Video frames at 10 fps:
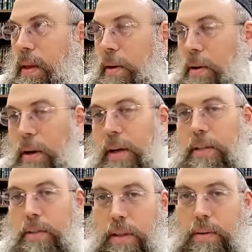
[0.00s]
the Kayan
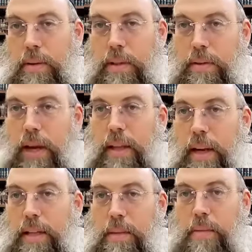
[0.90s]
is trying to extract it, he
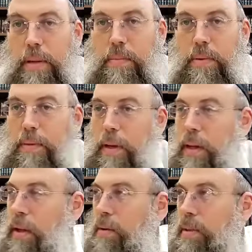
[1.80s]
has to bring proof.
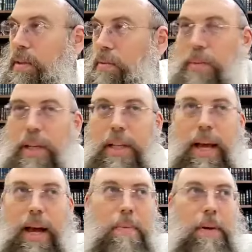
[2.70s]
What's really
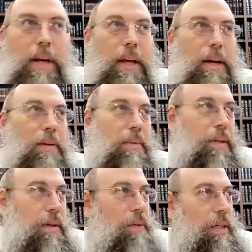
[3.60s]
happening here,
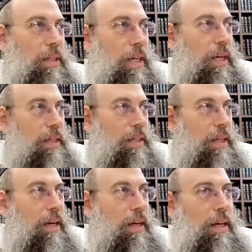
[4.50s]
what the Gemara is saying, is
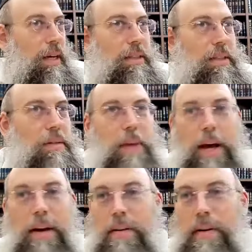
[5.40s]
that it doesn't
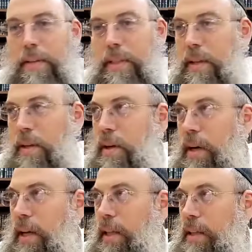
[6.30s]
matter if it's the
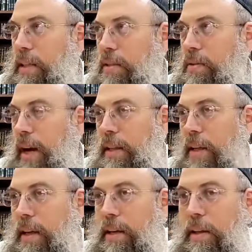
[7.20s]
Kayan that's extracting it,